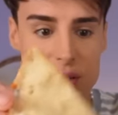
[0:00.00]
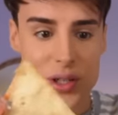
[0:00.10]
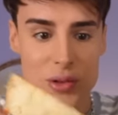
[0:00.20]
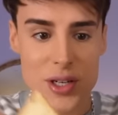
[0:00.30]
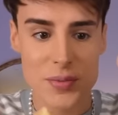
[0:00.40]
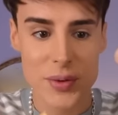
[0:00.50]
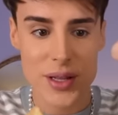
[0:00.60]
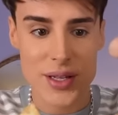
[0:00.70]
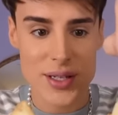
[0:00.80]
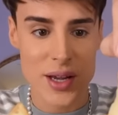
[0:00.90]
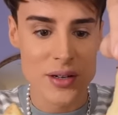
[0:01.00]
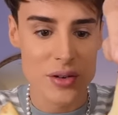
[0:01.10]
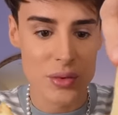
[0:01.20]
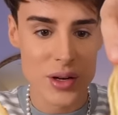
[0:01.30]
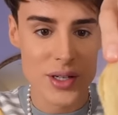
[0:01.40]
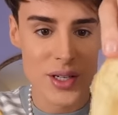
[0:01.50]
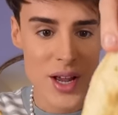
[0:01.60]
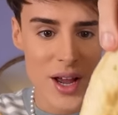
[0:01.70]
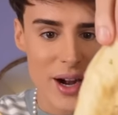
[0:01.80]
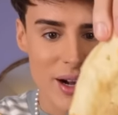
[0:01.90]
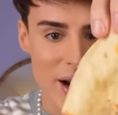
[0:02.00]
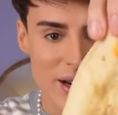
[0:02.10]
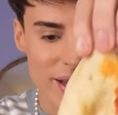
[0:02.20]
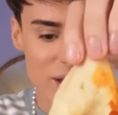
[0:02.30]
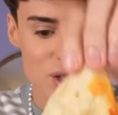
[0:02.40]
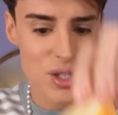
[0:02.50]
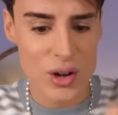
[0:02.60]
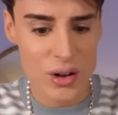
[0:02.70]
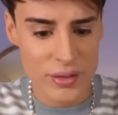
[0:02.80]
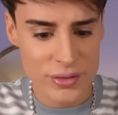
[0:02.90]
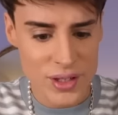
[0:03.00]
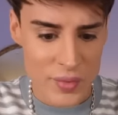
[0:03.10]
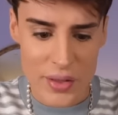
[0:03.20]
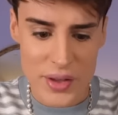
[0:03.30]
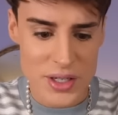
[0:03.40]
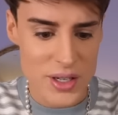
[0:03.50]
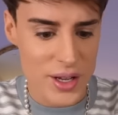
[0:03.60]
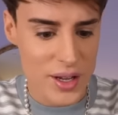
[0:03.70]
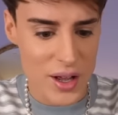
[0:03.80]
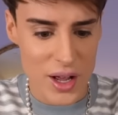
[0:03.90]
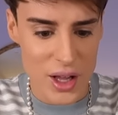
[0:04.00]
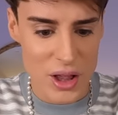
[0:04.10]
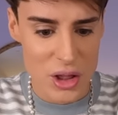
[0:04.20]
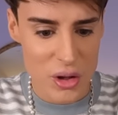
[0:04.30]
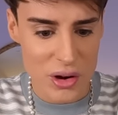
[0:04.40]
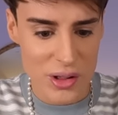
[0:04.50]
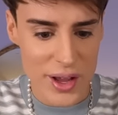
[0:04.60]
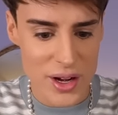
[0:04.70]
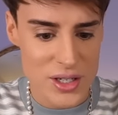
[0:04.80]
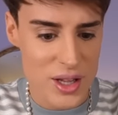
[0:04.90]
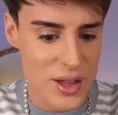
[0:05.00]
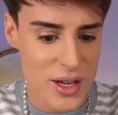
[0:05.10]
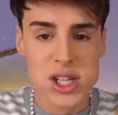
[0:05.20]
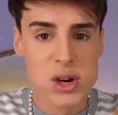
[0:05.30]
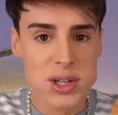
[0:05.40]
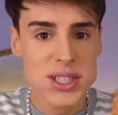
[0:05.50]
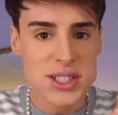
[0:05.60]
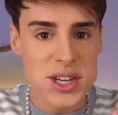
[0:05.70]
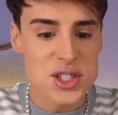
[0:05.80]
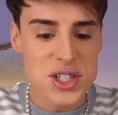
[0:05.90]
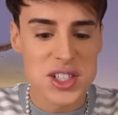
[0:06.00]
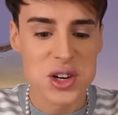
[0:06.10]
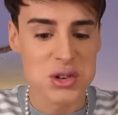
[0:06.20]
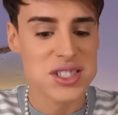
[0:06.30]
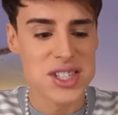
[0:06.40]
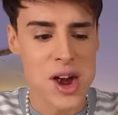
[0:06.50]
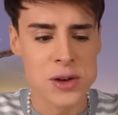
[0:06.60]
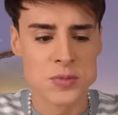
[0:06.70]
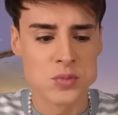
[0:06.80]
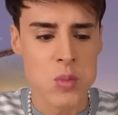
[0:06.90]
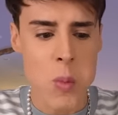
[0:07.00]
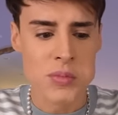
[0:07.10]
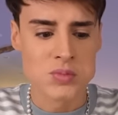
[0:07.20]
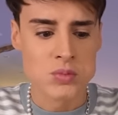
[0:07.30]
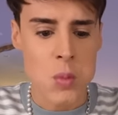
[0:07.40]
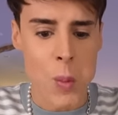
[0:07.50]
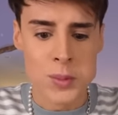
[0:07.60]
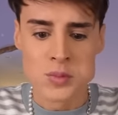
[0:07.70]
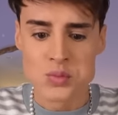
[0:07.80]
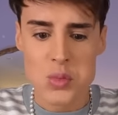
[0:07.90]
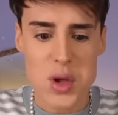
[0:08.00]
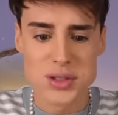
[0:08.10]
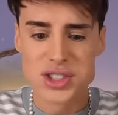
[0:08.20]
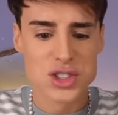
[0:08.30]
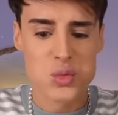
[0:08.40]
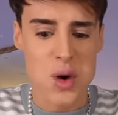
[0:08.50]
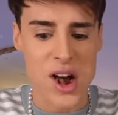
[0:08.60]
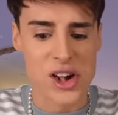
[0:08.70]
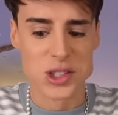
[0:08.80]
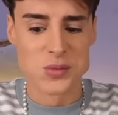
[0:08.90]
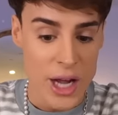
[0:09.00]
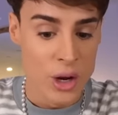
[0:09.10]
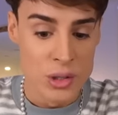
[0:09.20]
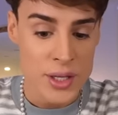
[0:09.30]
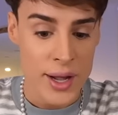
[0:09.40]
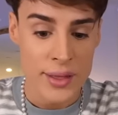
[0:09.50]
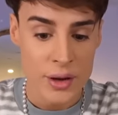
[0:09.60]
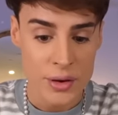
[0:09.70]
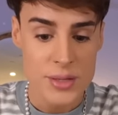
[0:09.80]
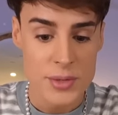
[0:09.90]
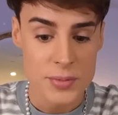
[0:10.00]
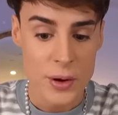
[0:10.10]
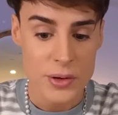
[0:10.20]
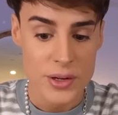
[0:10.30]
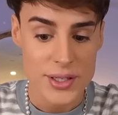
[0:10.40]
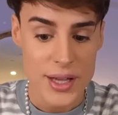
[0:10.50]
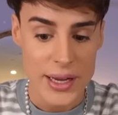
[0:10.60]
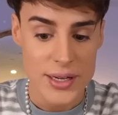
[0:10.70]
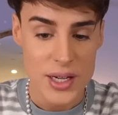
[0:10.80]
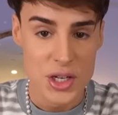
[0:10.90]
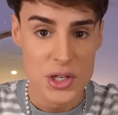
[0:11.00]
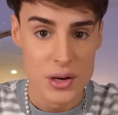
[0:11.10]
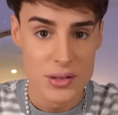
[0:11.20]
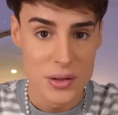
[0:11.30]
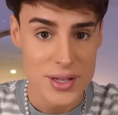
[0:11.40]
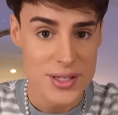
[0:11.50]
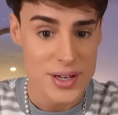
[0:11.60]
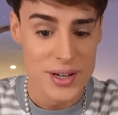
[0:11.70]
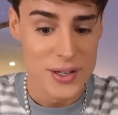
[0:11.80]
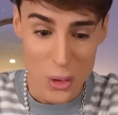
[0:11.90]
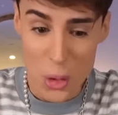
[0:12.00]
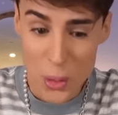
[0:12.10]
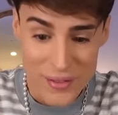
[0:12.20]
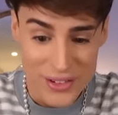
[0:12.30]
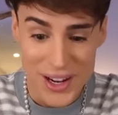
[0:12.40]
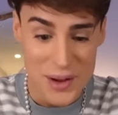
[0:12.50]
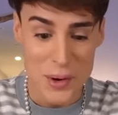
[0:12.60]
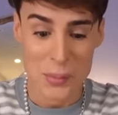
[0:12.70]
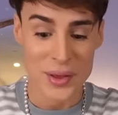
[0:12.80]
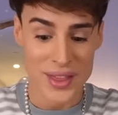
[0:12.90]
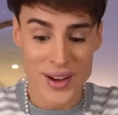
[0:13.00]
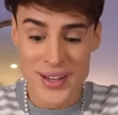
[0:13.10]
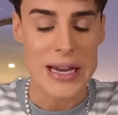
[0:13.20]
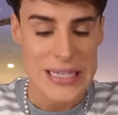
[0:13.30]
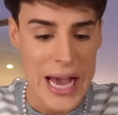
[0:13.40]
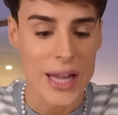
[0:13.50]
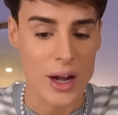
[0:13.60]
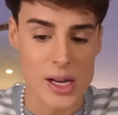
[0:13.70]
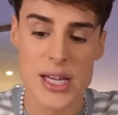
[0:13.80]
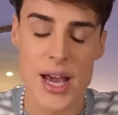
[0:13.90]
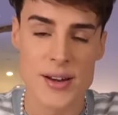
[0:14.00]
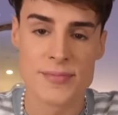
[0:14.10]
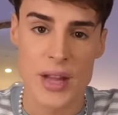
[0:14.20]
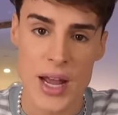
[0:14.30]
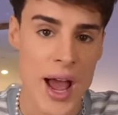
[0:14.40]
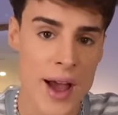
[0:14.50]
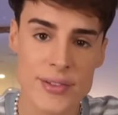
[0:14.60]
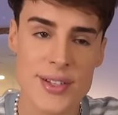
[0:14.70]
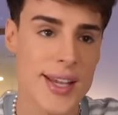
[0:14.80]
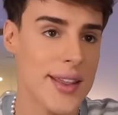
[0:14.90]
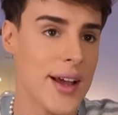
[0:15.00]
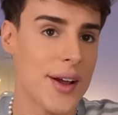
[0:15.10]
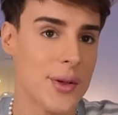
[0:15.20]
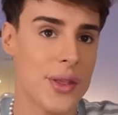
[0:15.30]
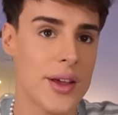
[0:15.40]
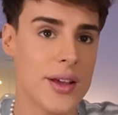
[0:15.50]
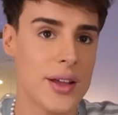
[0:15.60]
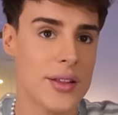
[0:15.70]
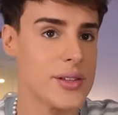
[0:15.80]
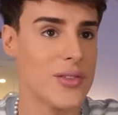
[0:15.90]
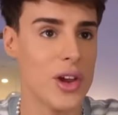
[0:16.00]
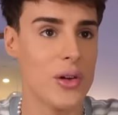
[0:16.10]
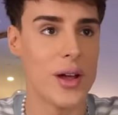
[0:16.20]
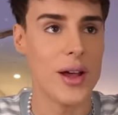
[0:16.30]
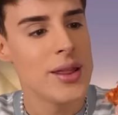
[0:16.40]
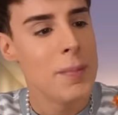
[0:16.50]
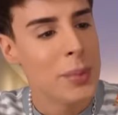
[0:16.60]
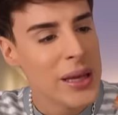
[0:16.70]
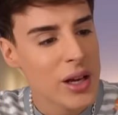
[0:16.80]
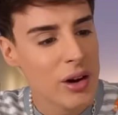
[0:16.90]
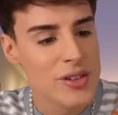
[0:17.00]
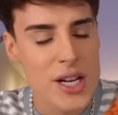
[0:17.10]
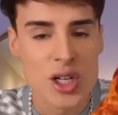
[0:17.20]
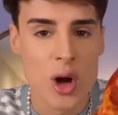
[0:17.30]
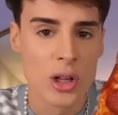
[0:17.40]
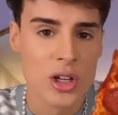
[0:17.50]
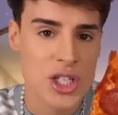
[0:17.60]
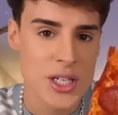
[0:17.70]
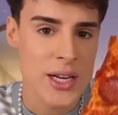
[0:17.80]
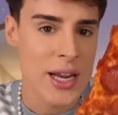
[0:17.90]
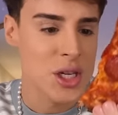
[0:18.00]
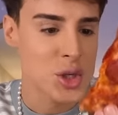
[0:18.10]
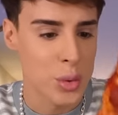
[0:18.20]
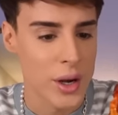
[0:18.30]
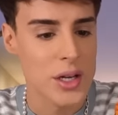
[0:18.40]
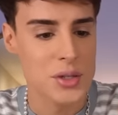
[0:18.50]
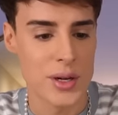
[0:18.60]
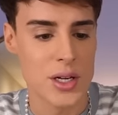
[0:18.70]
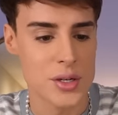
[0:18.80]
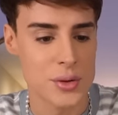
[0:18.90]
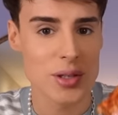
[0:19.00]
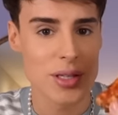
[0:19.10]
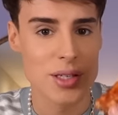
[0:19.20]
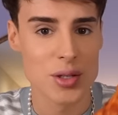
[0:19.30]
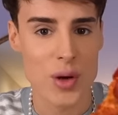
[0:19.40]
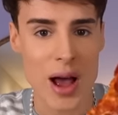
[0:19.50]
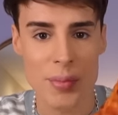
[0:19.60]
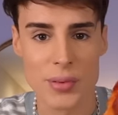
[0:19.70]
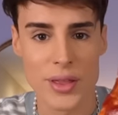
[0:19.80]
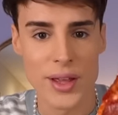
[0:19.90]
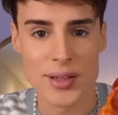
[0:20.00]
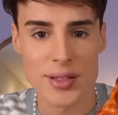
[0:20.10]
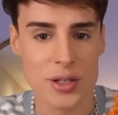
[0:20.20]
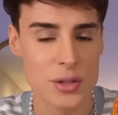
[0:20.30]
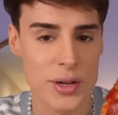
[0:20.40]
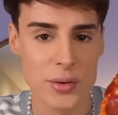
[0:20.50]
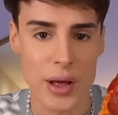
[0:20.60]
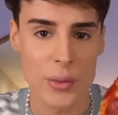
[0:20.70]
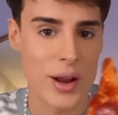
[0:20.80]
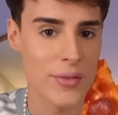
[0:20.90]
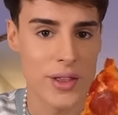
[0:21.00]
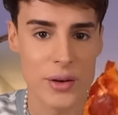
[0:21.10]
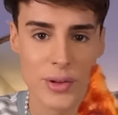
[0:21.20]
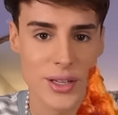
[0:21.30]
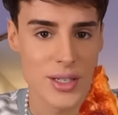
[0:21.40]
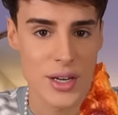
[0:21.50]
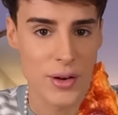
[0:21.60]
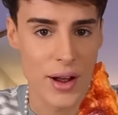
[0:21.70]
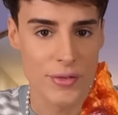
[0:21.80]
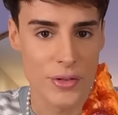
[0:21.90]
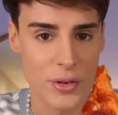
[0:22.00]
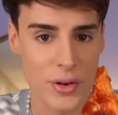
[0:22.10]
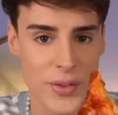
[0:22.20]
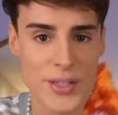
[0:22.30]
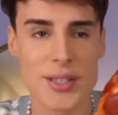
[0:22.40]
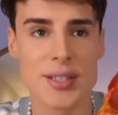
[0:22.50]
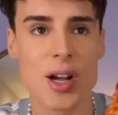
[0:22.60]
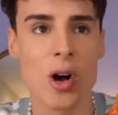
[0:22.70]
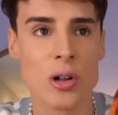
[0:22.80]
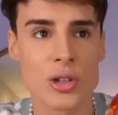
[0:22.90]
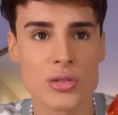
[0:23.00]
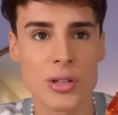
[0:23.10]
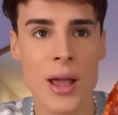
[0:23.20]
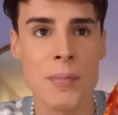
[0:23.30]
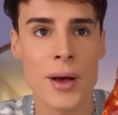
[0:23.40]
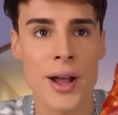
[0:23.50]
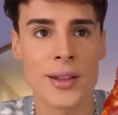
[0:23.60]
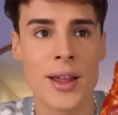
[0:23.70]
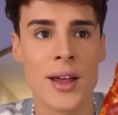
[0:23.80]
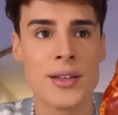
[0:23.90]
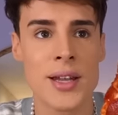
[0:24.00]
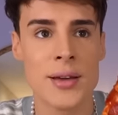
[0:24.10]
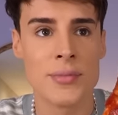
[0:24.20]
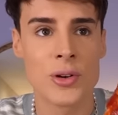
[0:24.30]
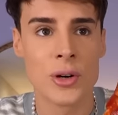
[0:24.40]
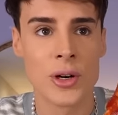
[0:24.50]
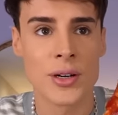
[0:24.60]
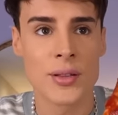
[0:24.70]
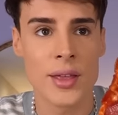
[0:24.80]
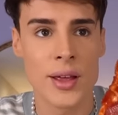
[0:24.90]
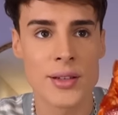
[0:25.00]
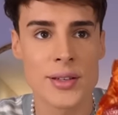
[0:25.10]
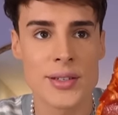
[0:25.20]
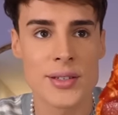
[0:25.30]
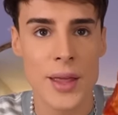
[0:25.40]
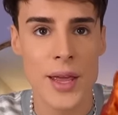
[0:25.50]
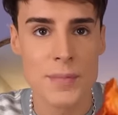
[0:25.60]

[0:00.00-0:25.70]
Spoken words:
is crispy. The center ones are kind of like soft. There's like a lot of layers to this. Literally tastes like a croissant. This is wild. I know who's getting the Christmas bonus at DiGiorno this year. Whoever came up with this? A 10 out of 10. And I haven't said that, I don't think, in this video yet. The peak of technology in 2022. This is what Apple thinks they're doing whenever they release a new iPhone. This is the cultural impact that Tim Cook thinks he